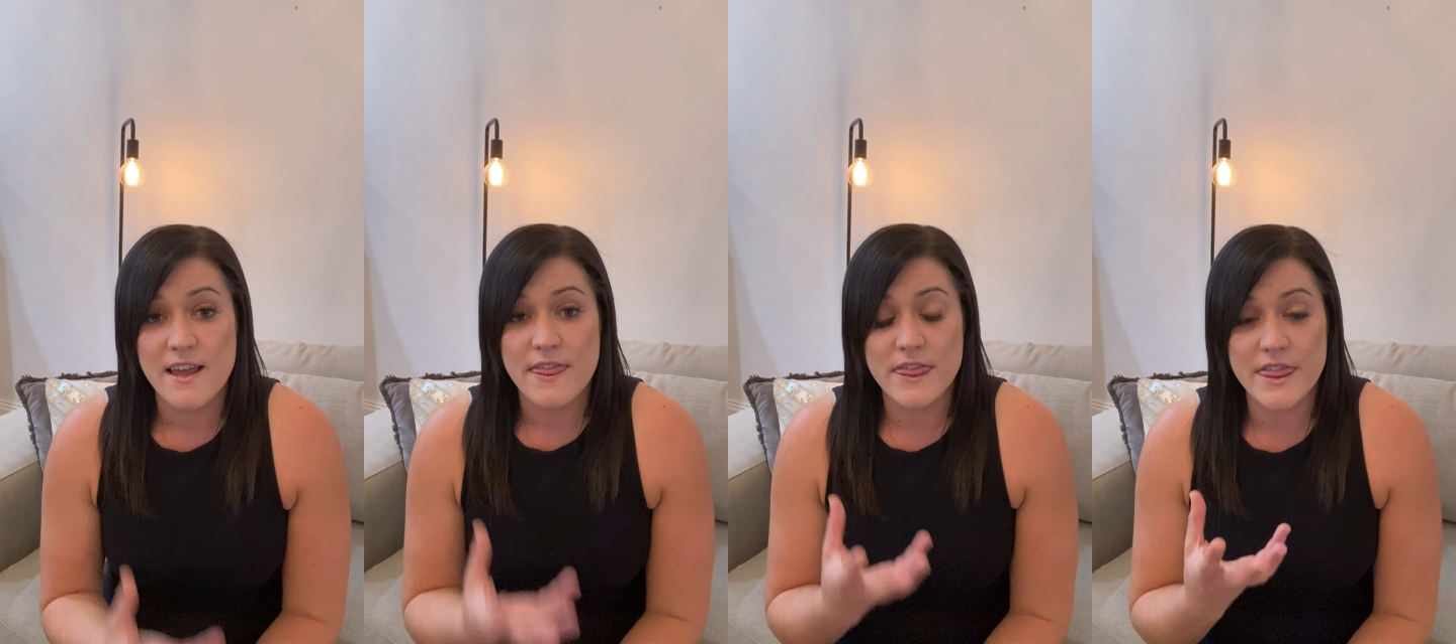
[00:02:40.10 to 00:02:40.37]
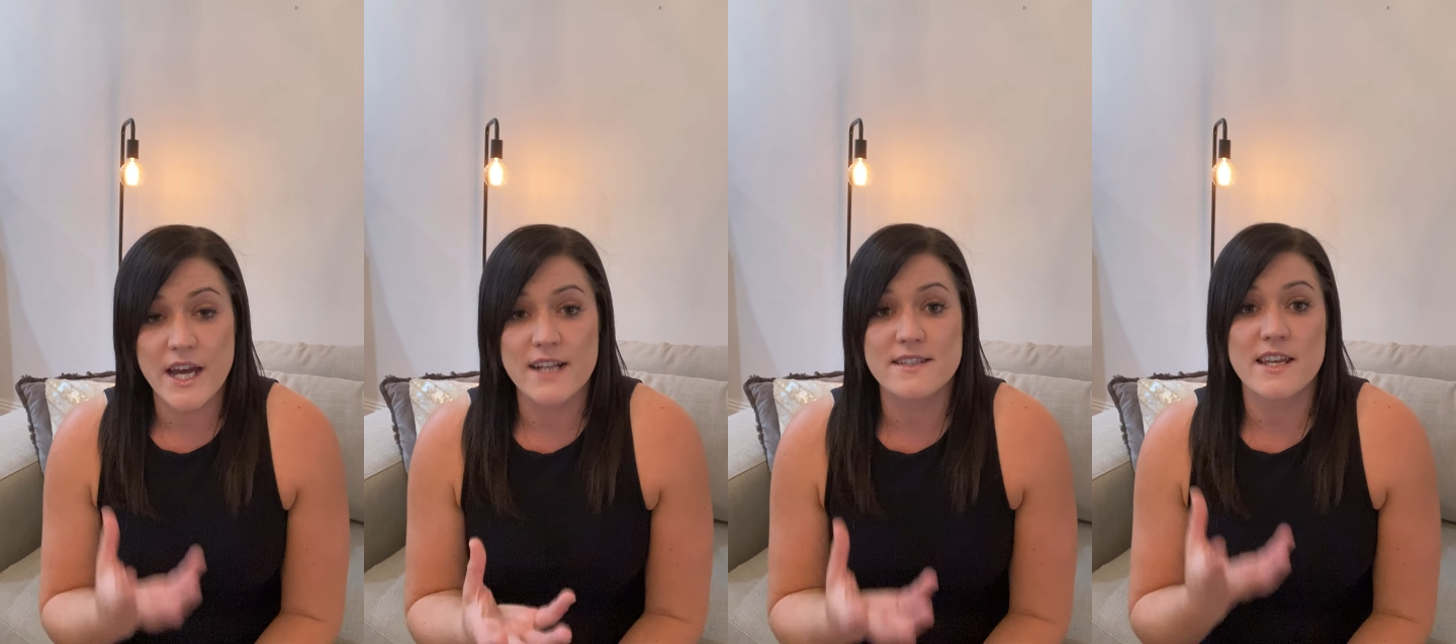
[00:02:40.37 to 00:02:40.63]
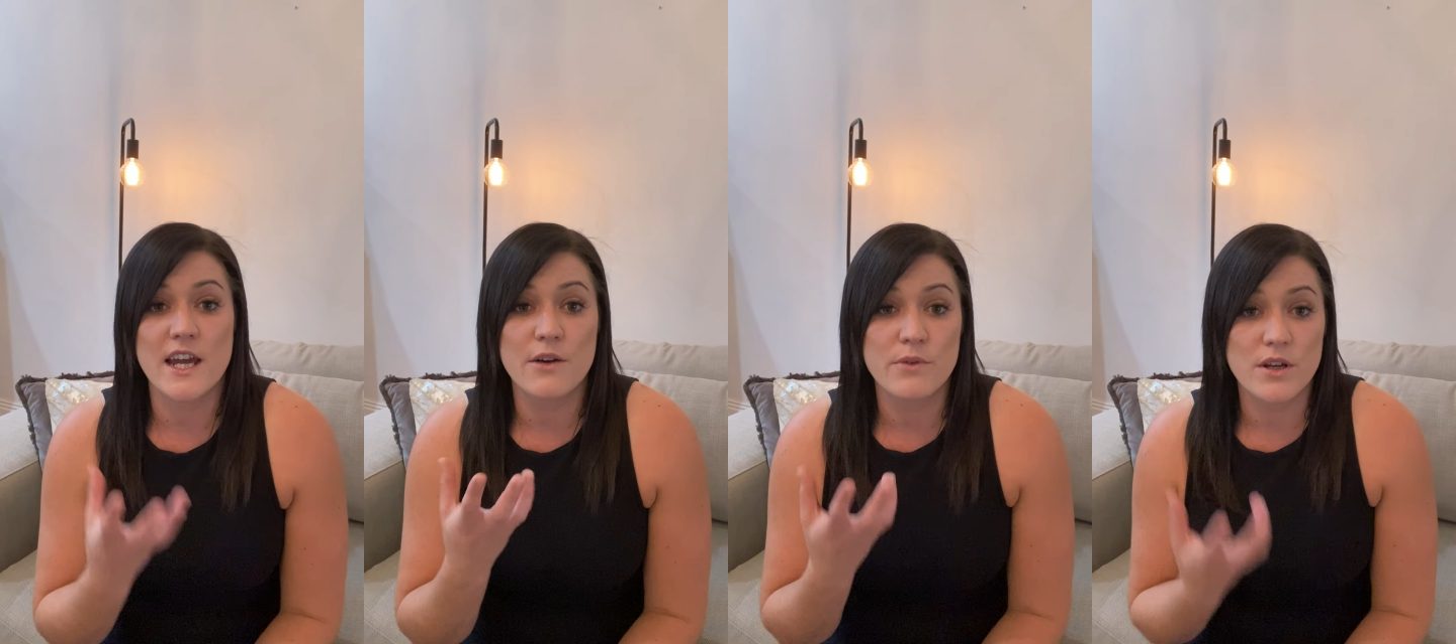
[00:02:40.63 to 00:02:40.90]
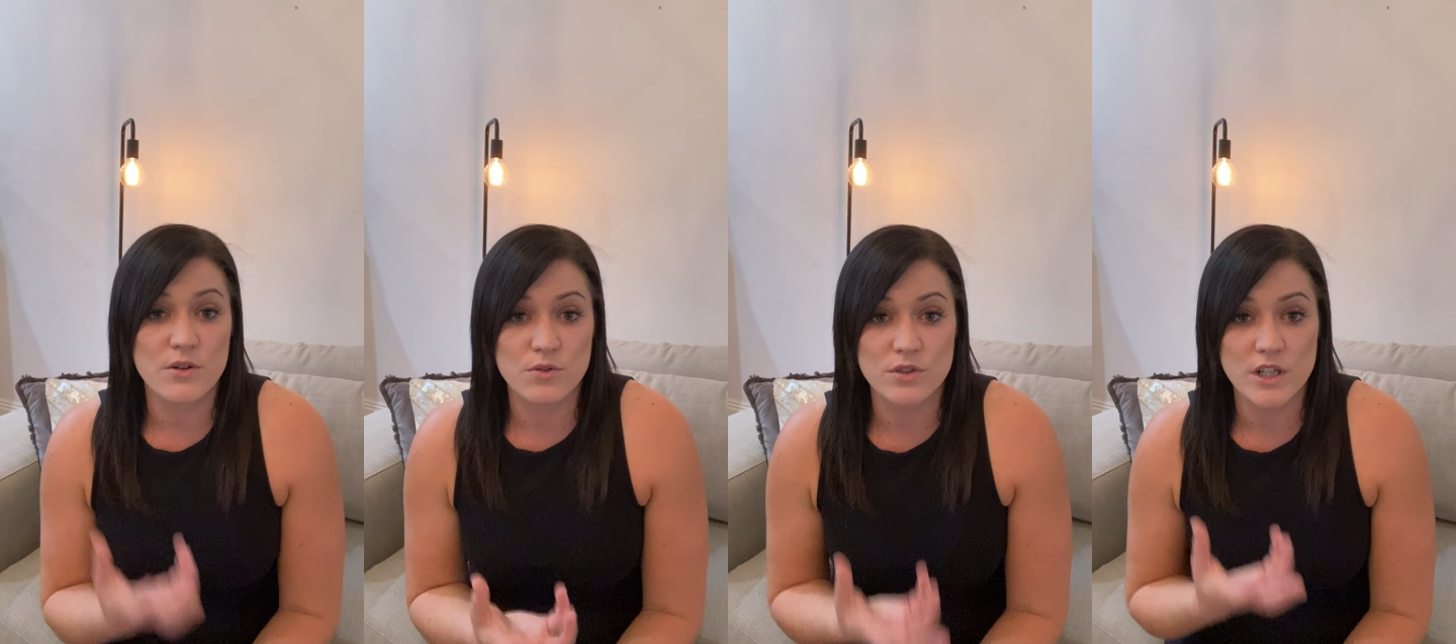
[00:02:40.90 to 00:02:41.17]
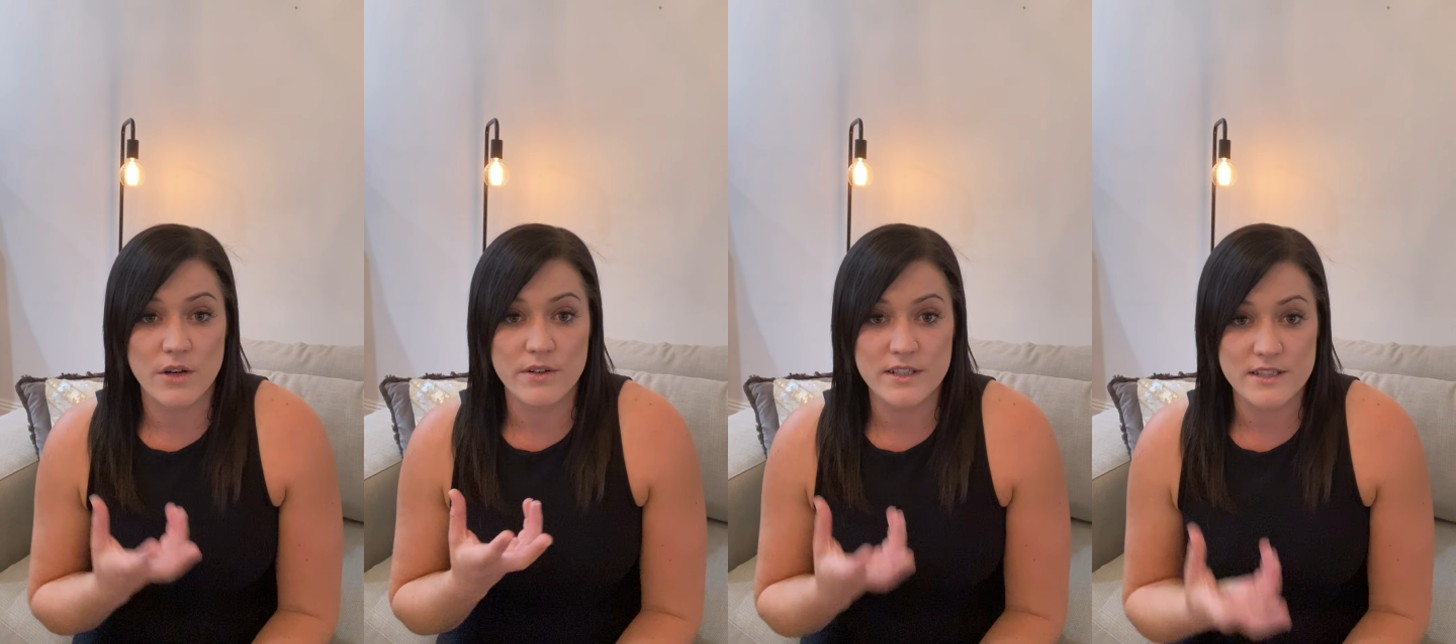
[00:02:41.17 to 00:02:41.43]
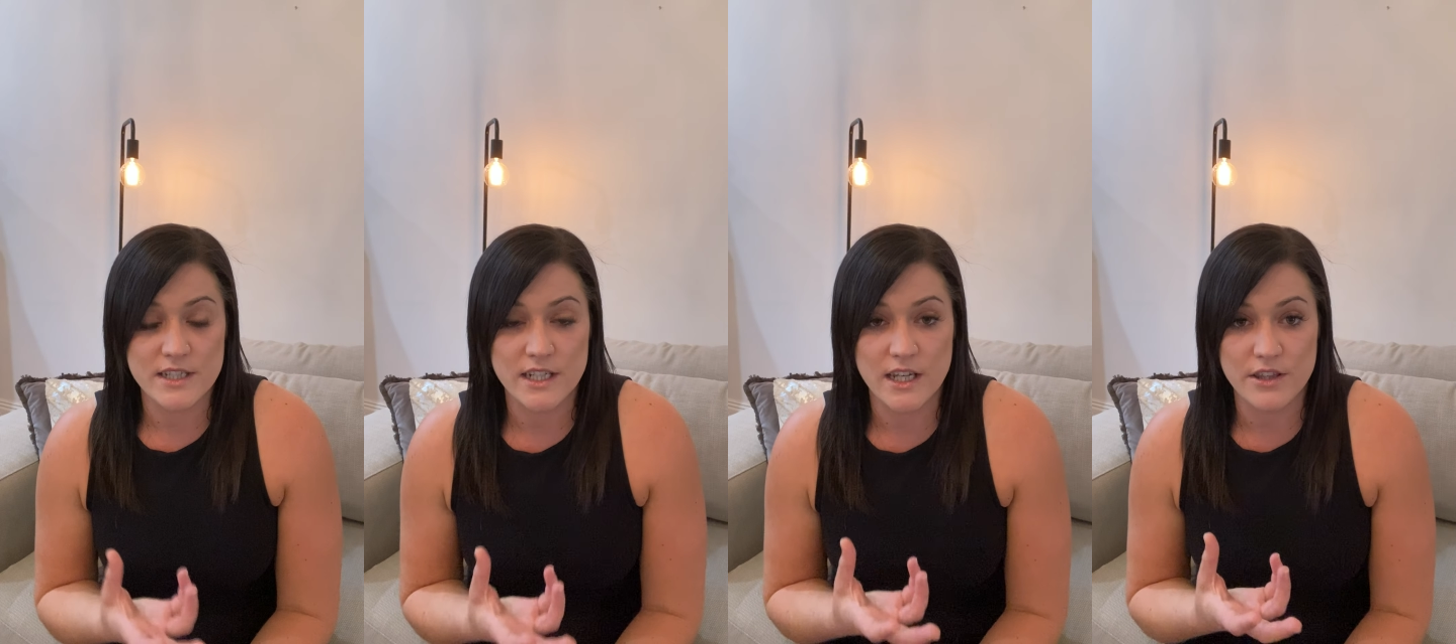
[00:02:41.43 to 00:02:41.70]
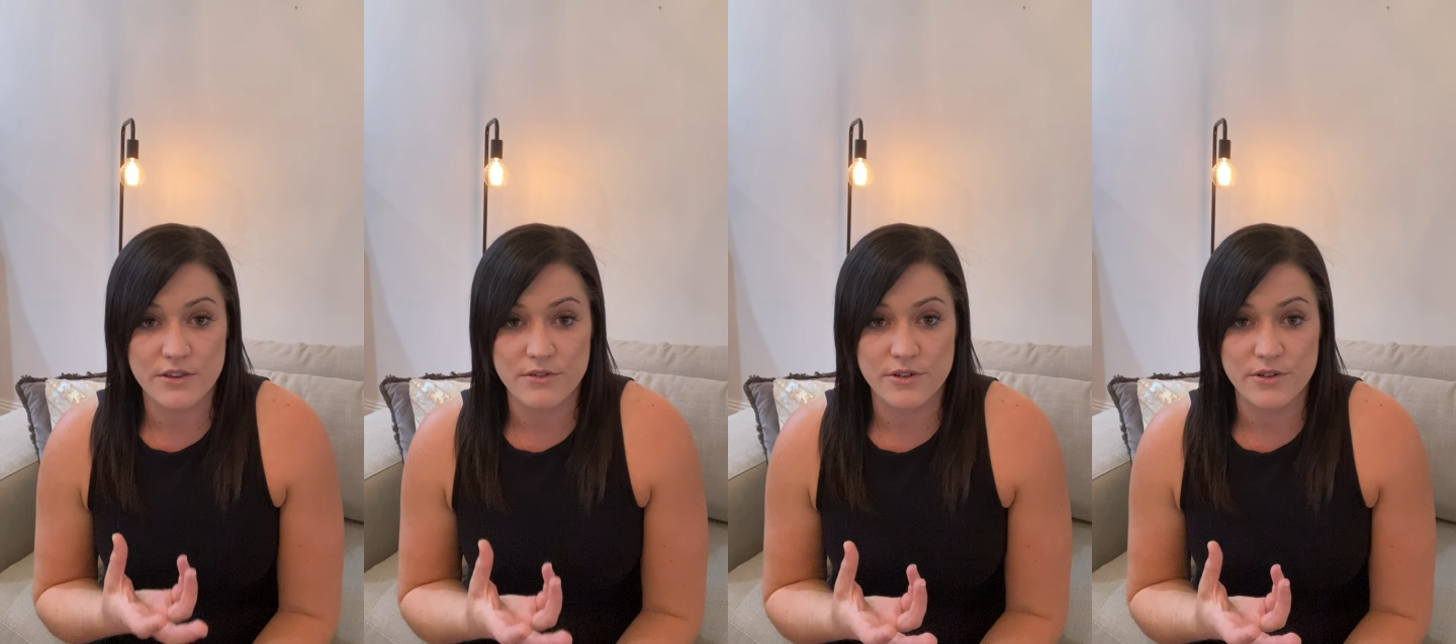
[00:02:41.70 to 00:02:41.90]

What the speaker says: that's how we're all going to get